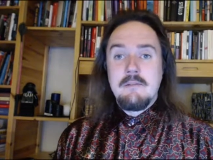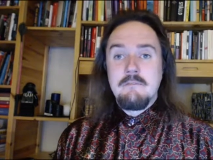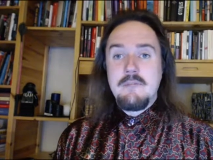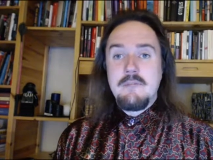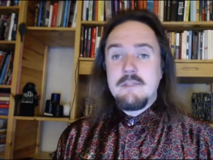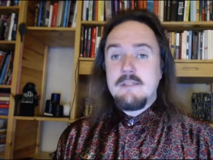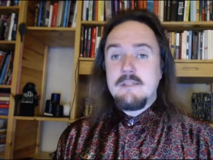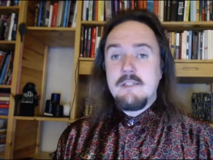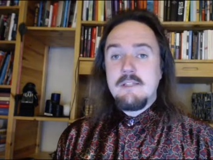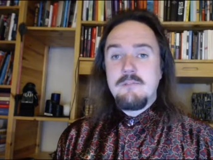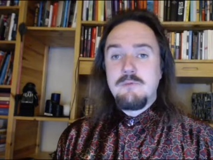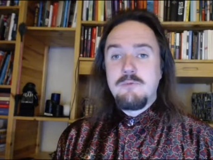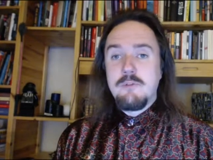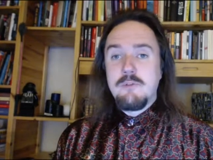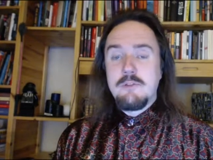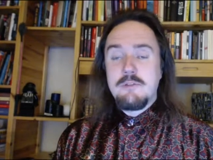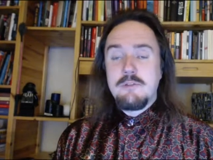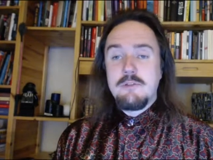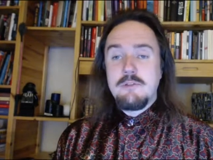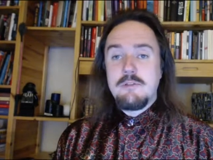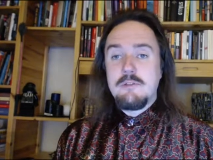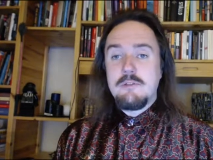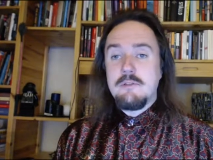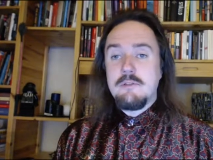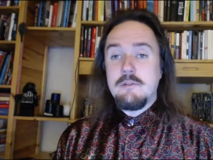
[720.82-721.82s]
But it
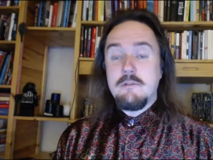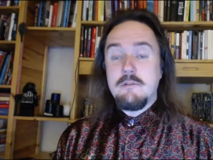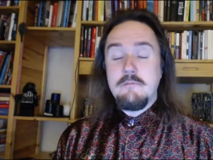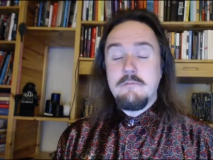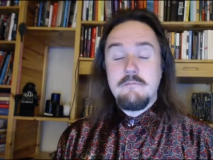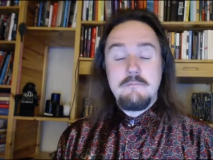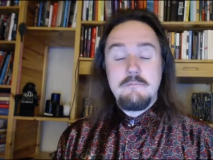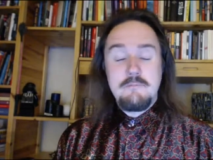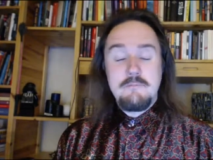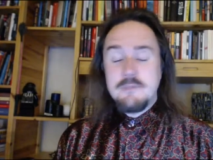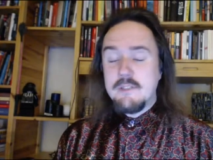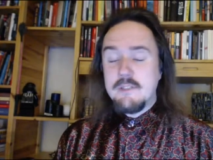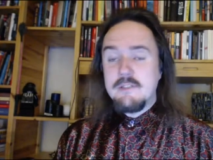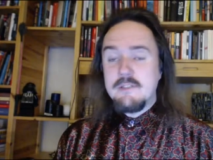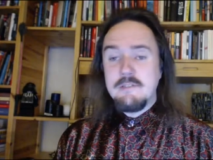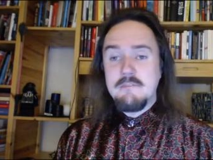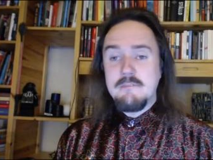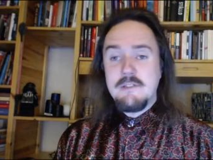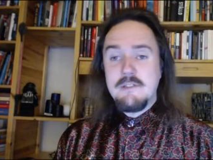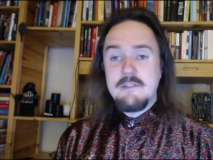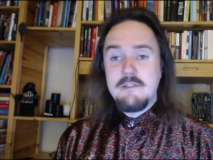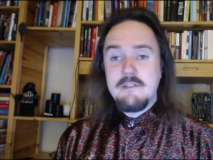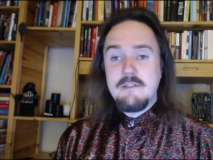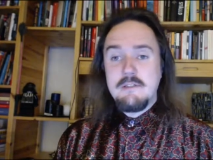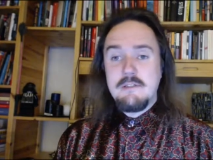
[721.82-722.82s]
was pretty
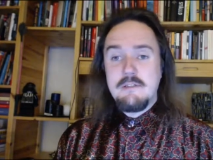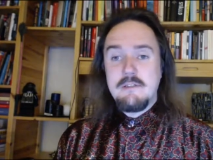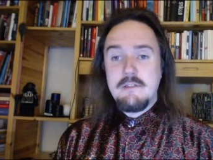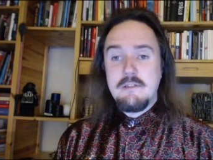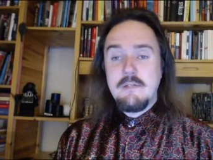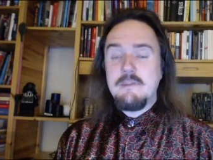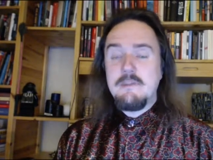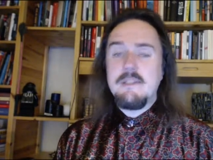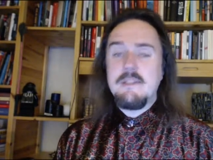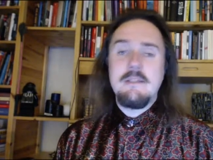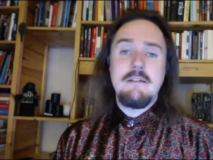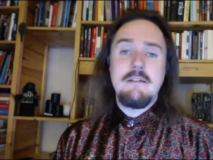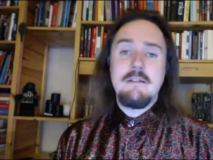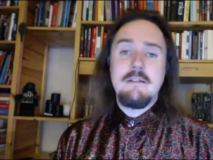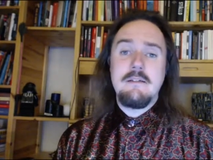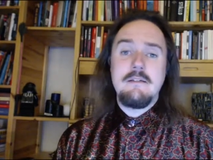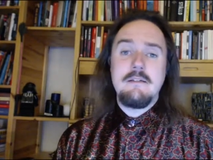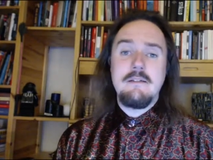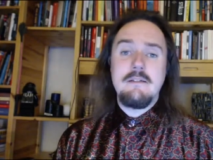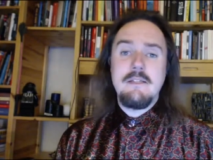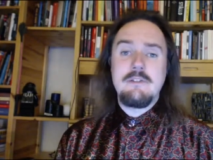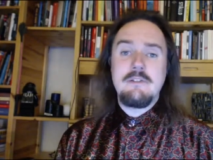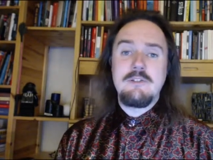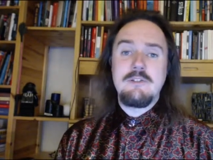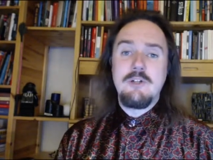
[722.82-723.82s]
much, I mean,
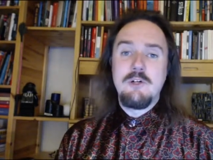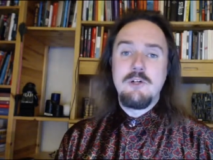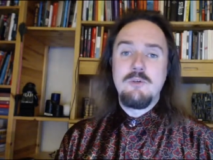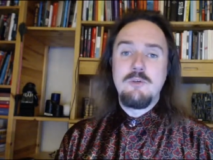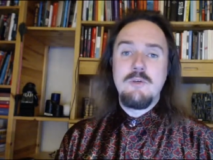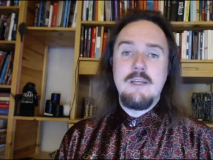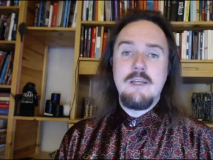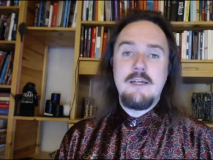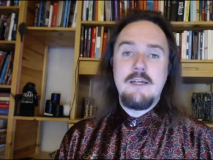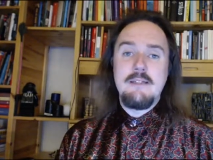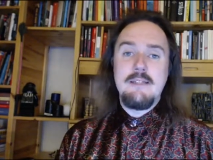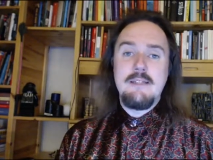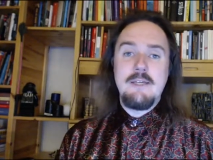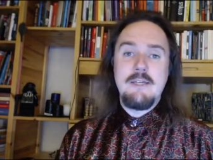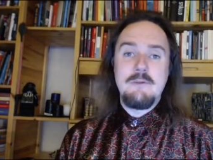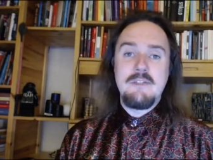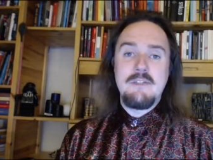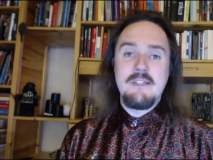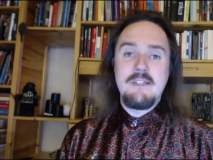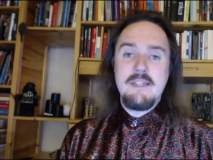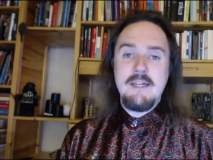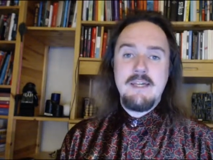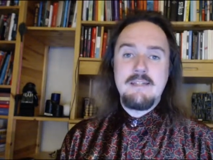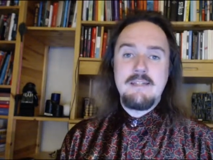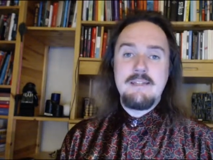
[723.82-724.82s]
this whole idea
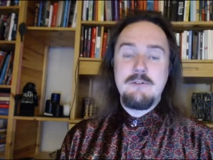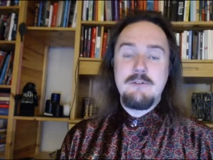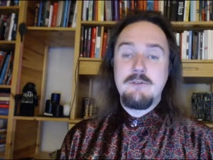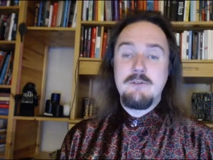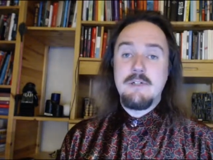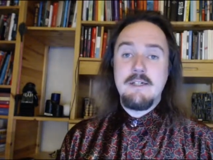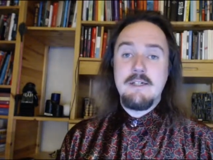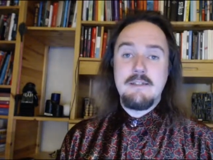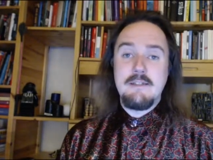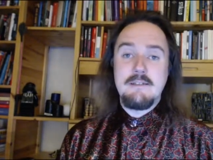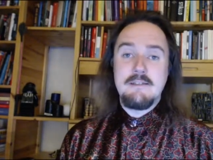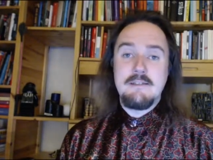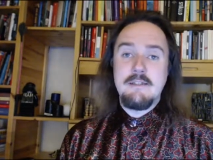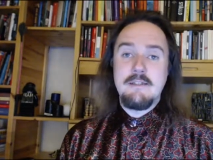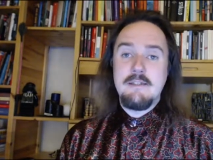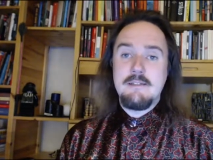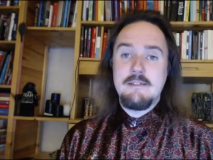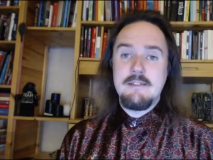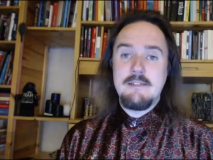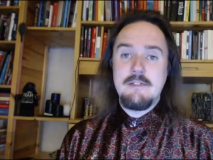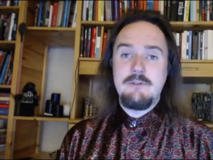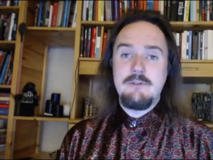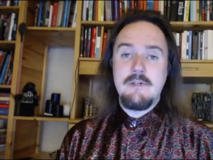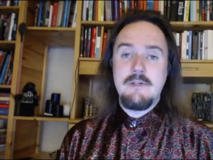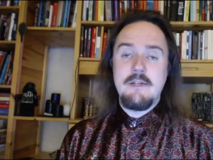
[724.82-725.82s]
with categorizing
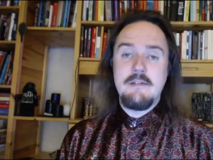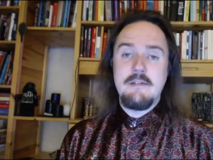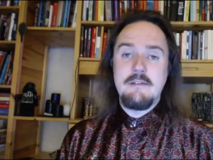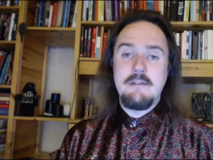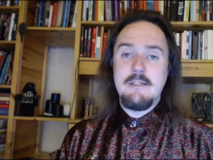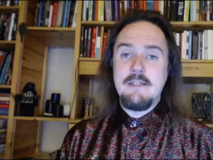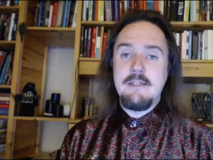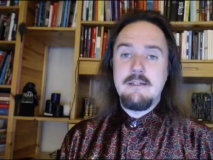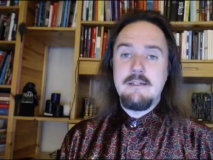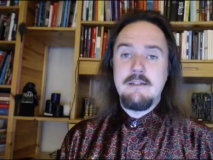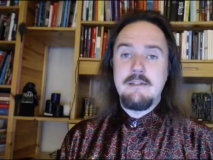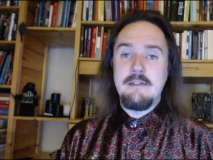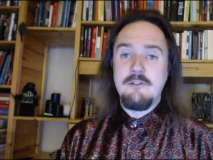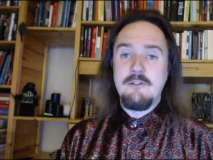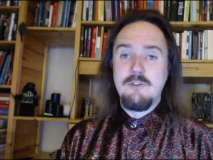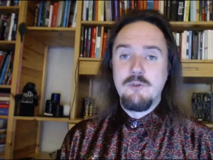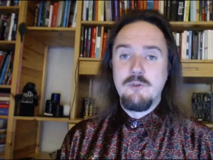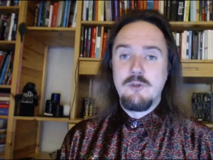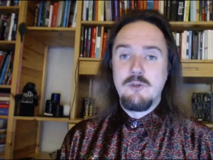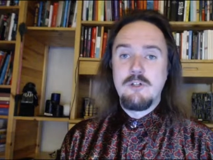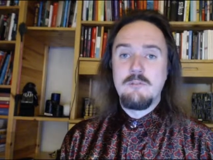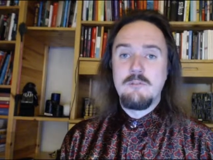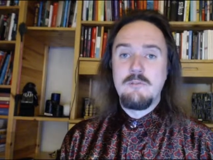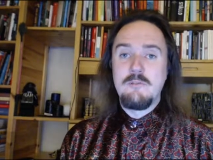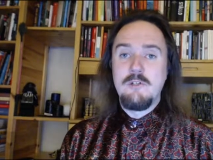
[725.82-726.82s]
sexuality in
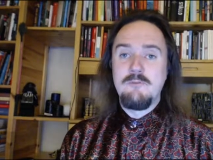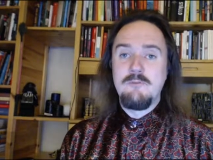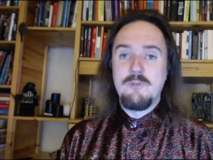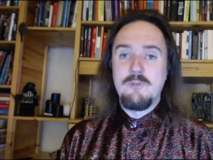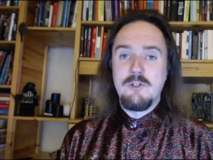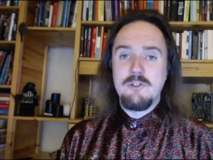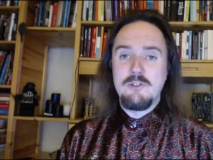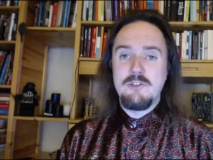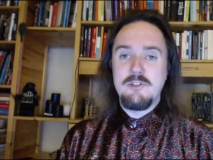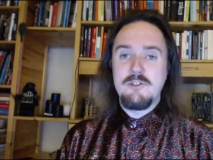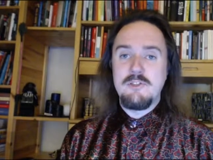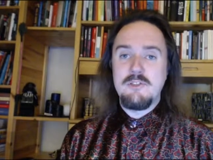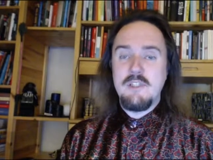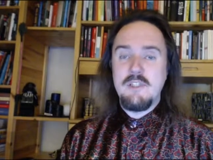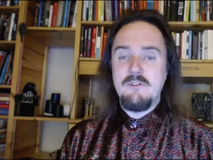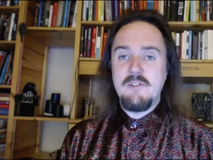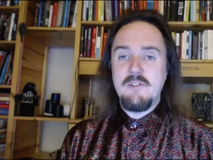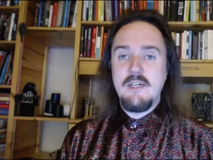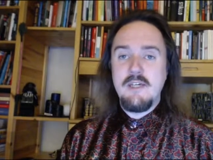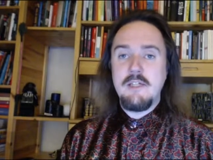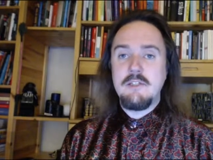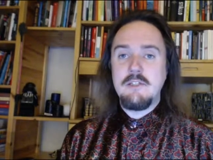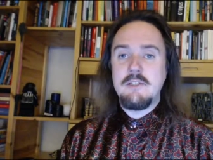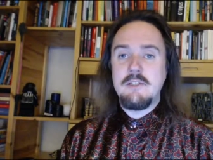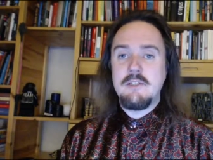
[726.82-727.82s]
normal versus
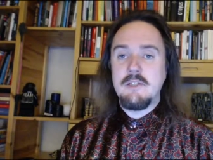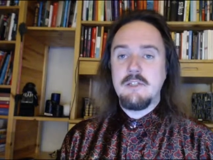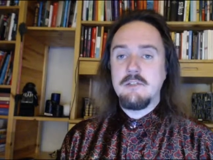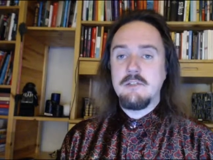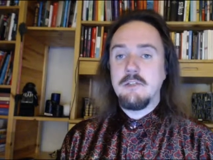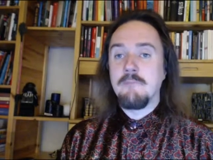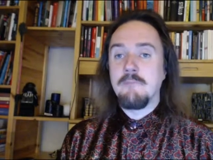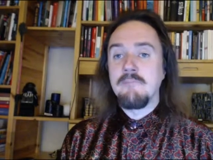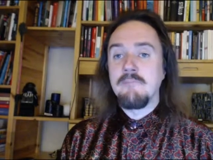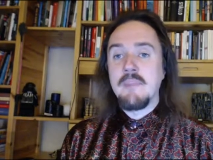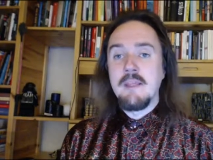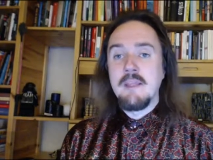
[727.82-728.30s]
deviation